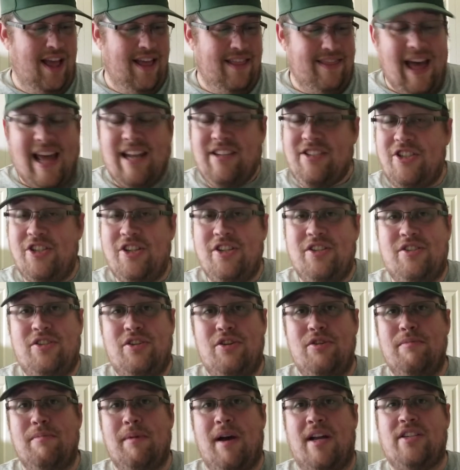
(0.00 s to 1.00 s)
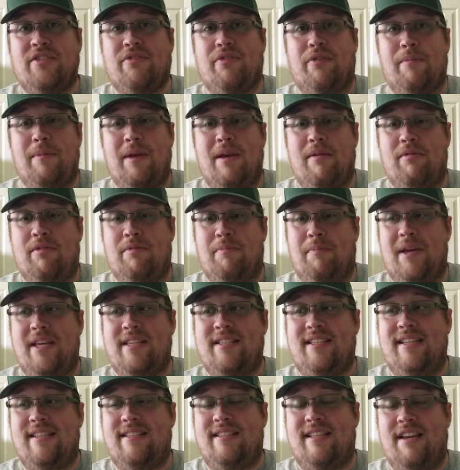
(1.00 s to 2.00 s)
That's just too much for me with
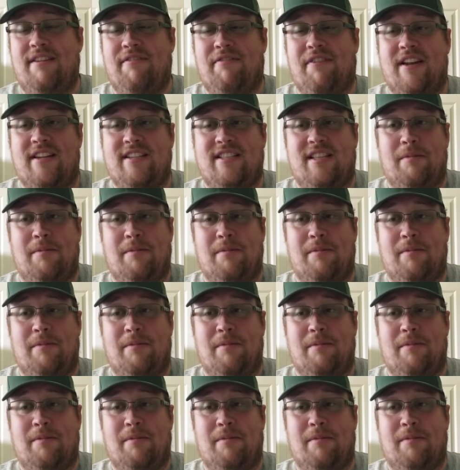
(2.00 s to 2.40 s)
BC's defense